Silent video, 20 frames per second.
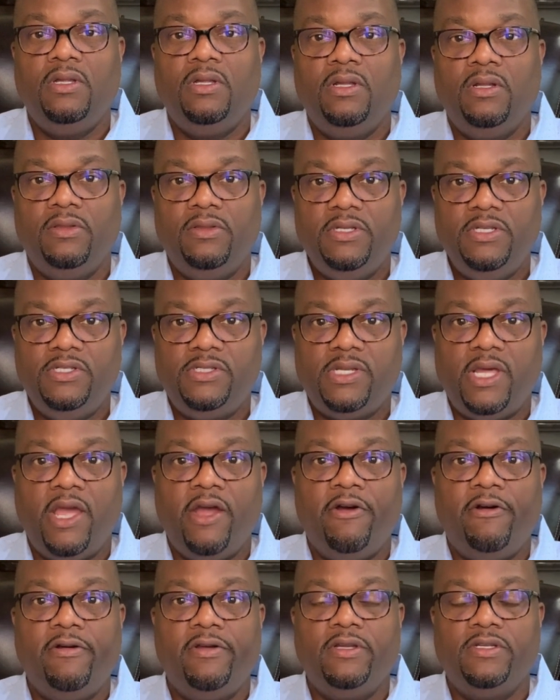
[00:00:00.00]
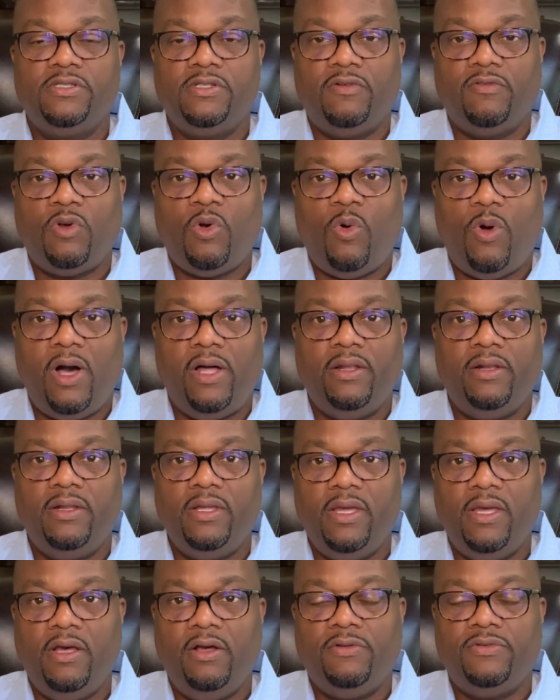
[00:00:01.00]
these areas of quality,
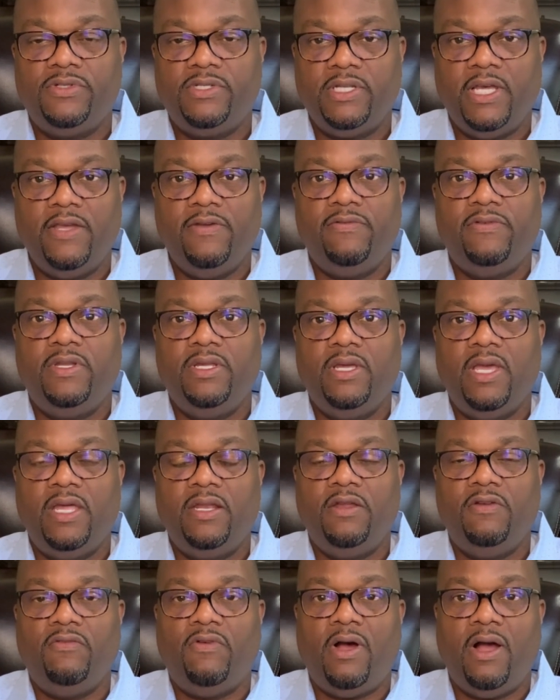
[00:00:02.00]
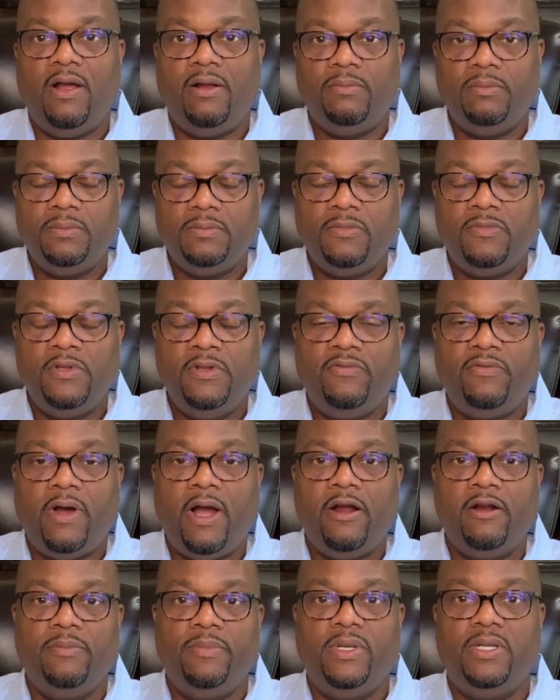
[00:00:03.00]
health, safety, and
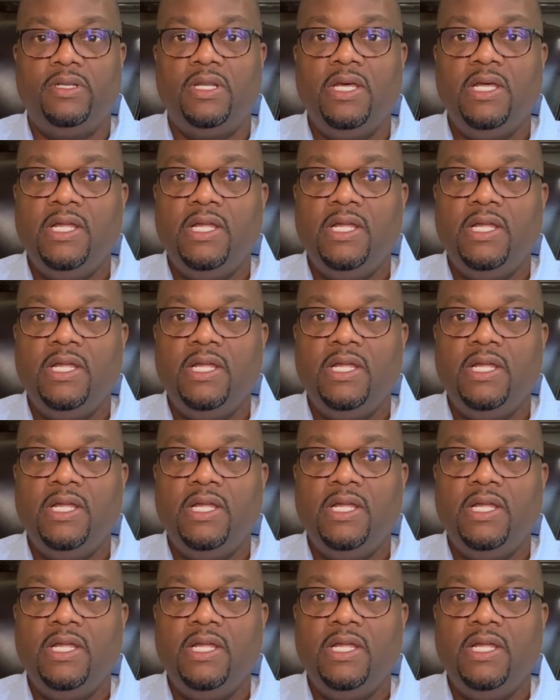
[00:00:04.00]
environment.